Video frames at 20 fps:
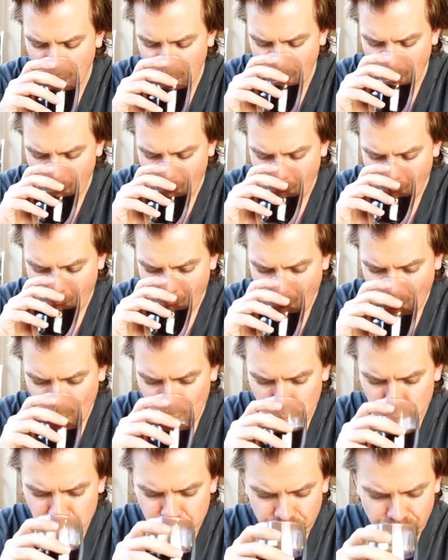
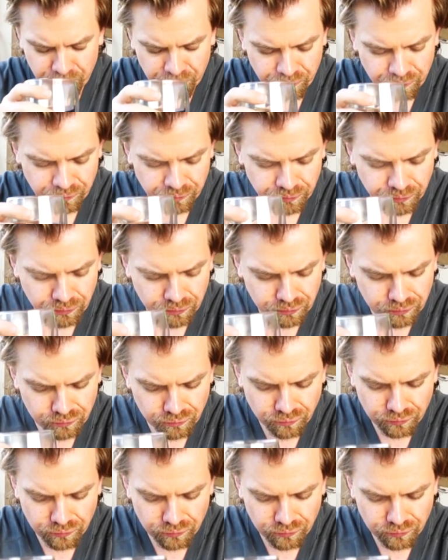No one is speaking in this clip.